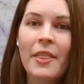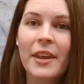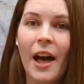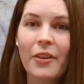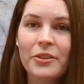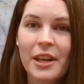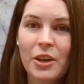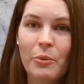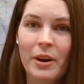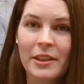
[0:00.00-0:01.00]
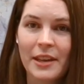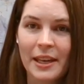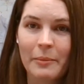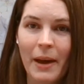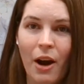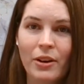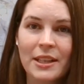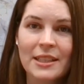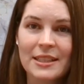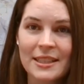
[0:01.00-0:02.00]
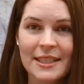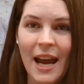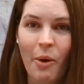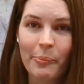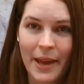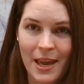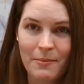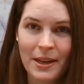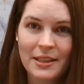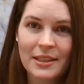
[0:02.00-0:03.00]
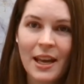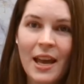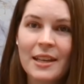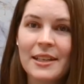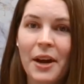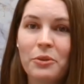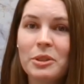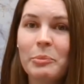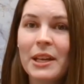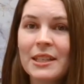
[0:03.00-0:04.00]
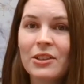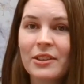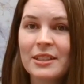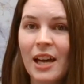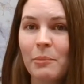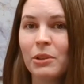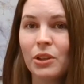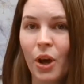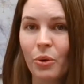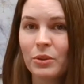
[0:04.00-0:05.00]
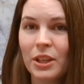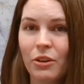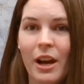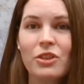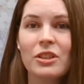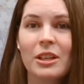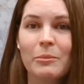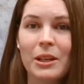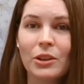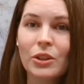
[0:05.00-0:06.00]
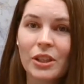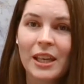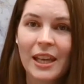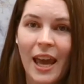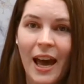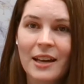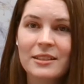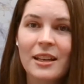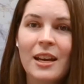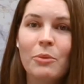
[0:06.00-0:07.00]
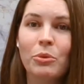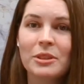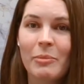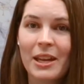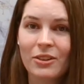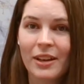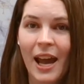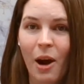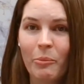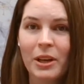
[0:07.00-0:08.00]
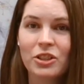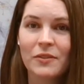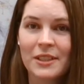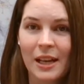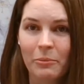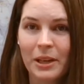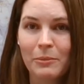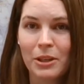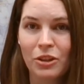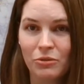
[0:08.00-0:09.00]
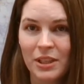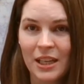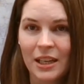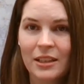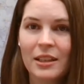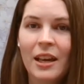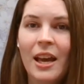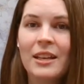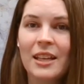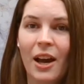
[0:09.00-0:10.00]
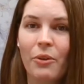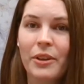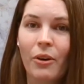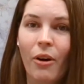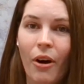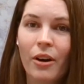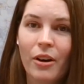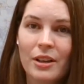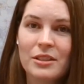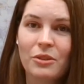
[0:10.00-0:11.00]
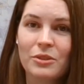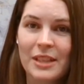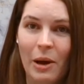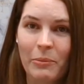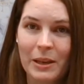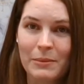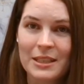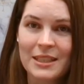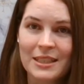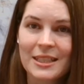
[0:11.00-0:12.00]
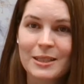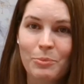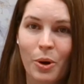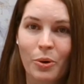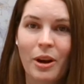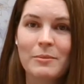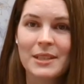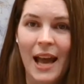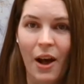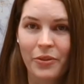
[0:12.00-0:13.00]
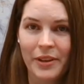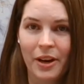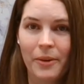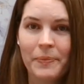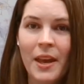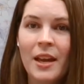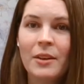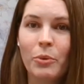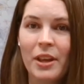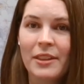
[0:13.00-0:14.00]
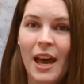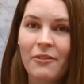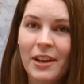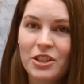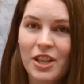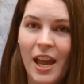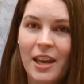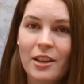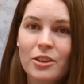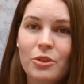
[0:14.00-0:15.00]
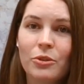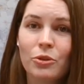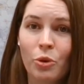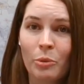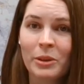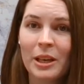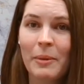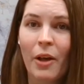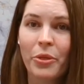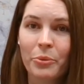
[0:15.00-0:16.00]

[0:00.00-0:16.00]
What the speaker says: The other thing you want to think about is down payment. Now, depending on the type of loan that you're actually going to be looking at, will depend on how much of a down payment you need. Now, there are also down payment assistance programs out there. With FHA, you're normally about